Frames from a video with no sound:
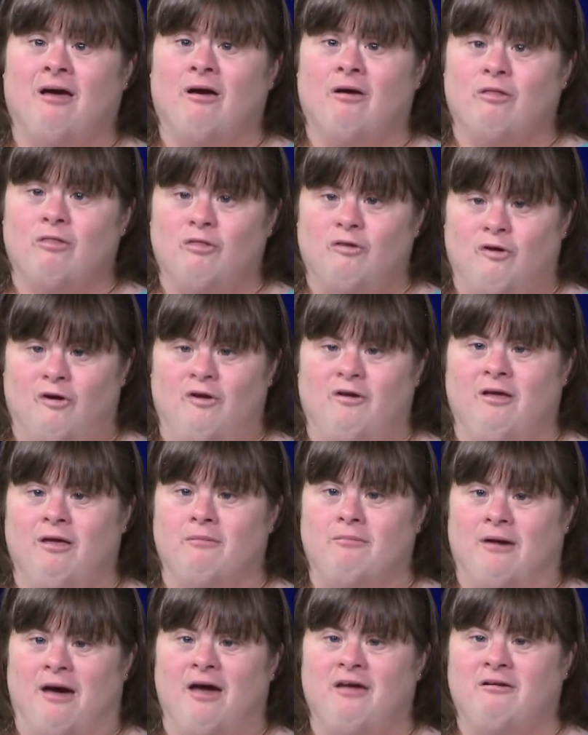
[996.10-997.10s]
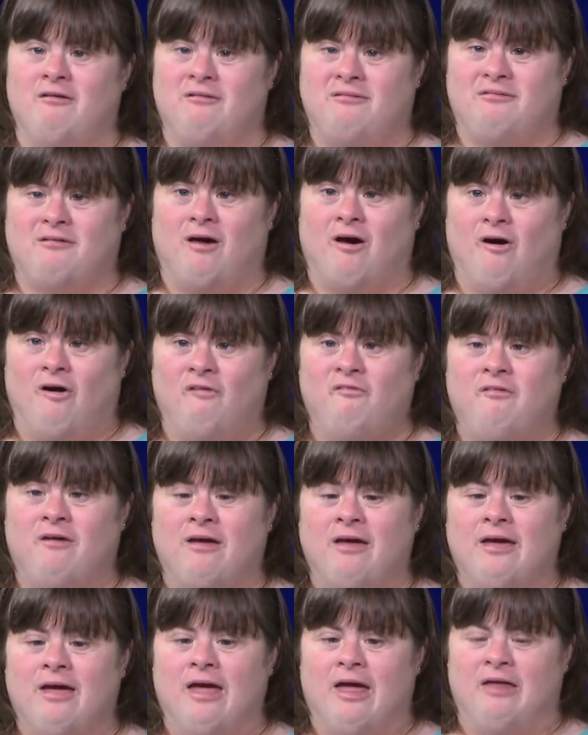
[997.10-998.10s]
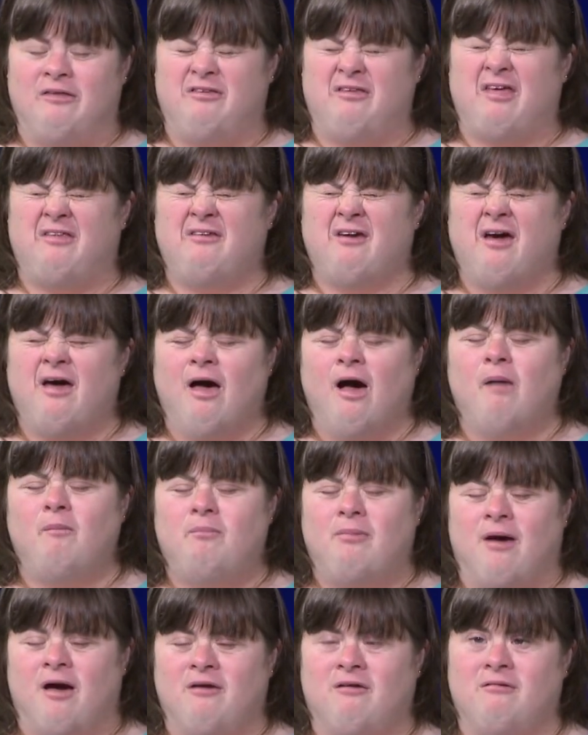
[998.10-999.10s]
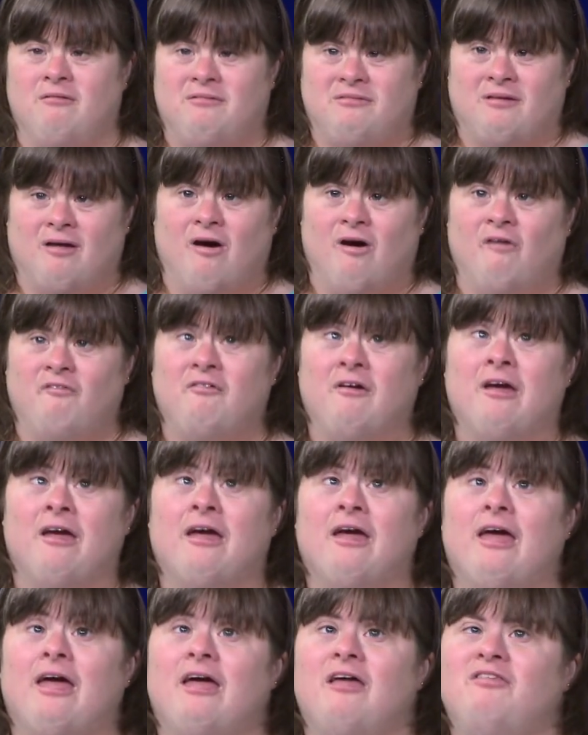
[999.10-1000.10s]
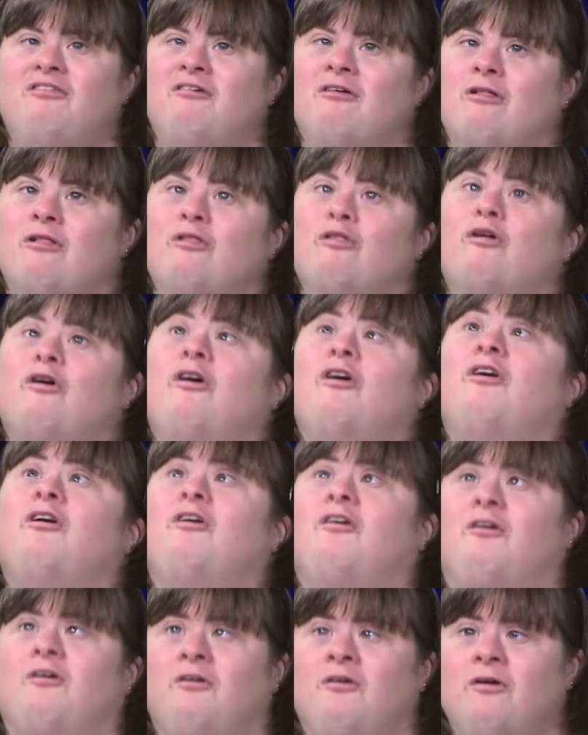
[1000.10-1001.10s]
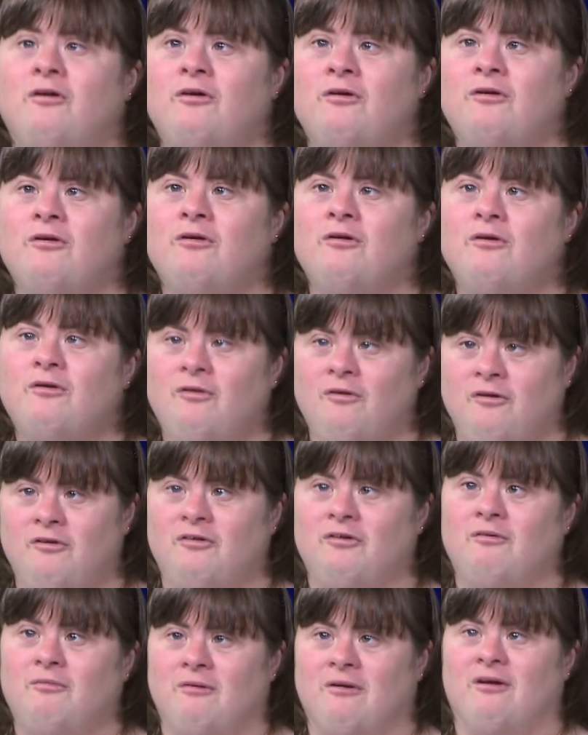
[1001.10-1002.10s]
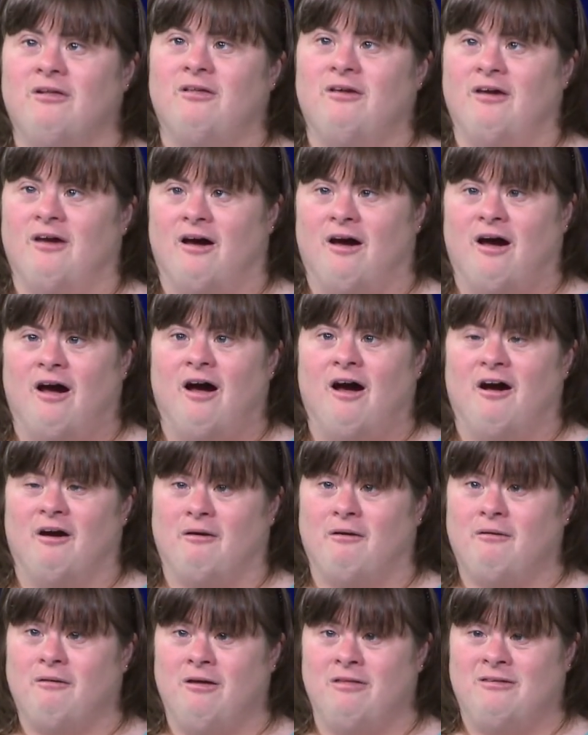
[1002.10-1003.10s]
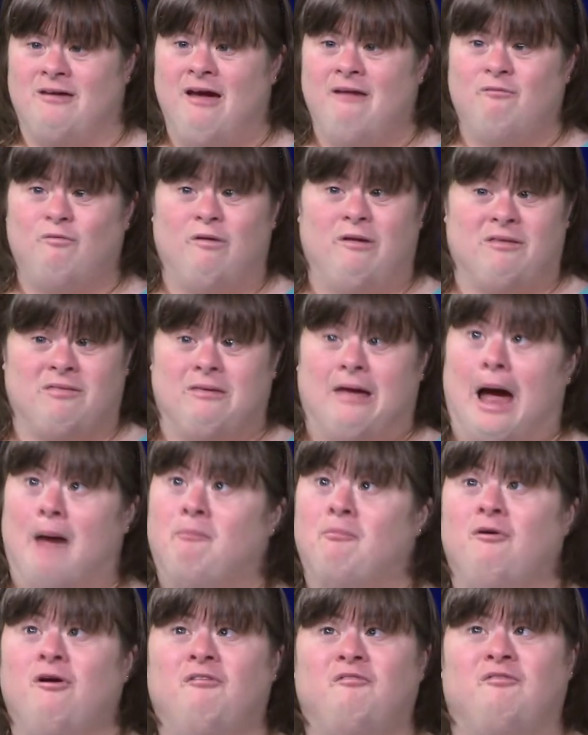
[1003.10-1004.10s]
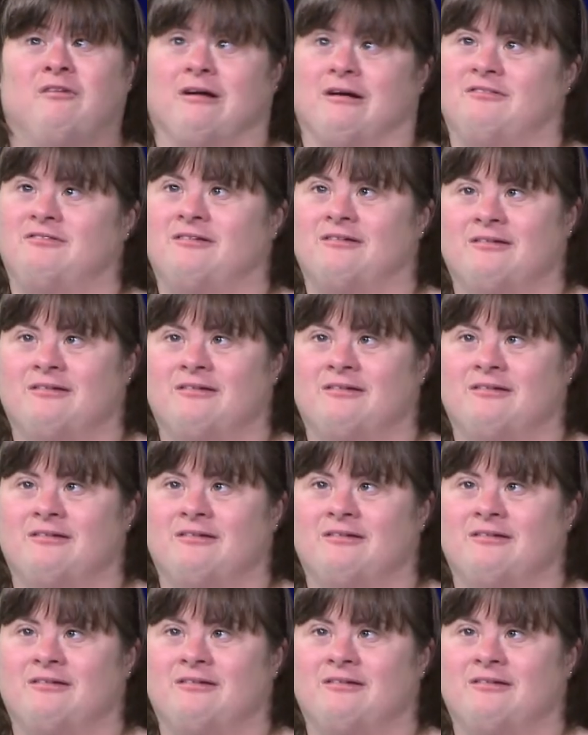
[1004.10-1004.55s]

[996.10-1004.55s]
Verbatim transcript: learning about yourself and to help out yourself and to learn who you really are. Everyone's not perfect.